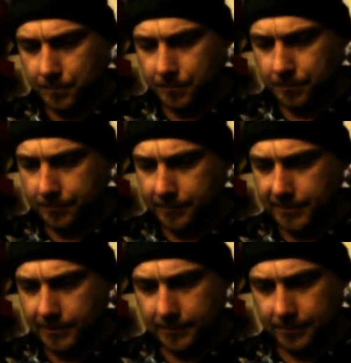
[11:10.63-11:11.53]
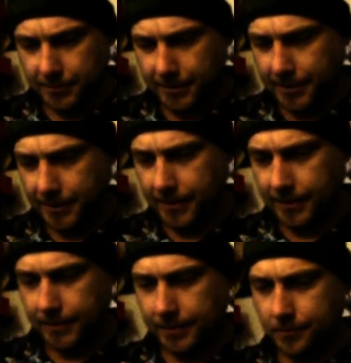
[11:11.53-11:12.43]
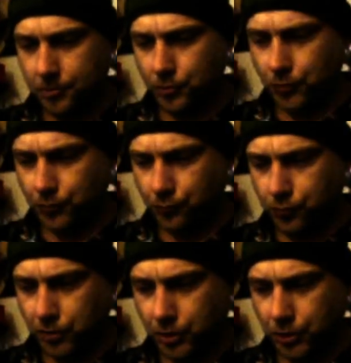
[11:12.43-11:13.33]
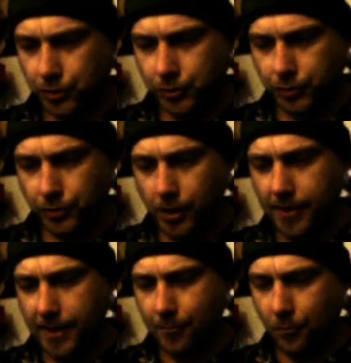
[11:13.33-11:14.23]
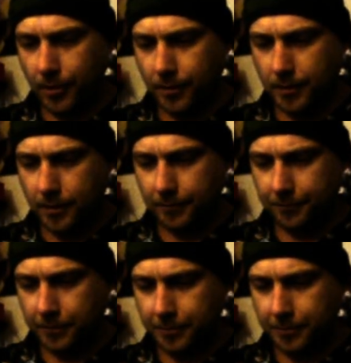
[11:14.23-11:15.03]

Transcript: and he's probably kind of been repressing him this whole time, or not really thinking about him a lot.